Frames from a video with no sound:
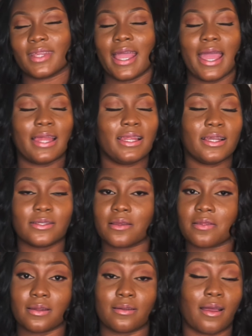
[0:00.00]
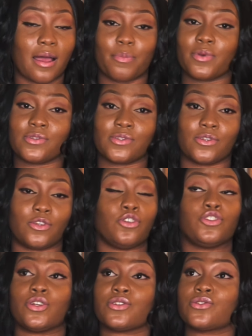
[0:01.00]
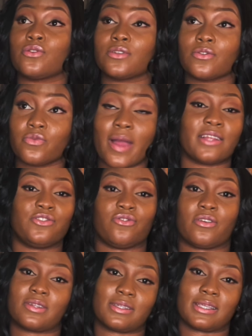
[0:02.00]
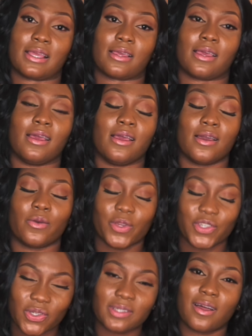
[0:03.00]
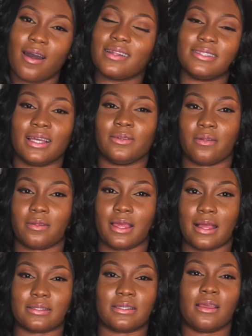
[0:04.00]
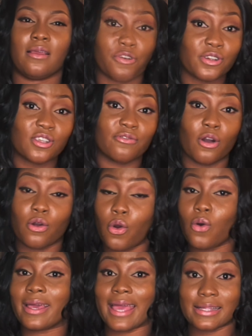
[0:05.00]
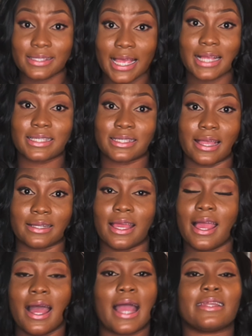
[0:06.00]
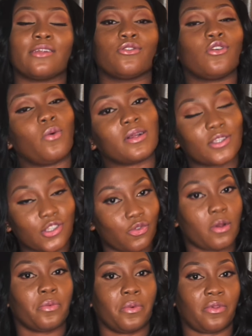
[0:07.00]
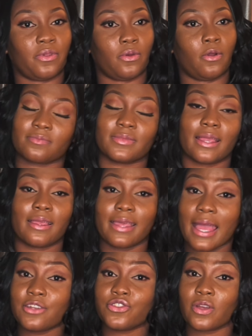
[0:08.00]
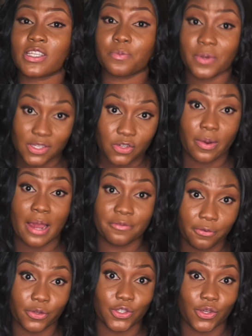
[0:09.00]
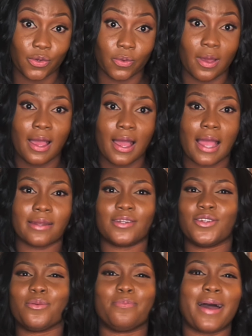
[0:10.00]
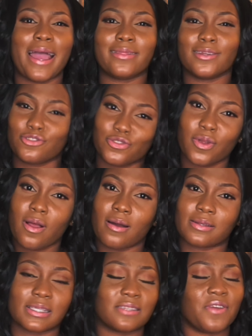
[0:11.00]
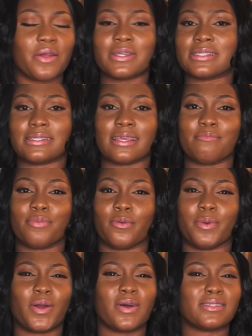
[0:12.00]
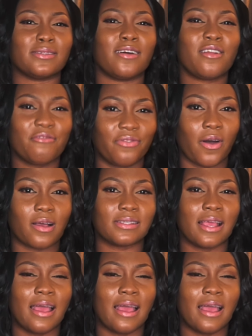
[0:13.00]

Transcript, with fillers: Any little thing that happens to you, you just know the right drug to take. We should cut down on that. First of all, go get tested and then know what is wrong with you then get drugs prescribed for you and then you buy the drugs. It's very simple because a lot of us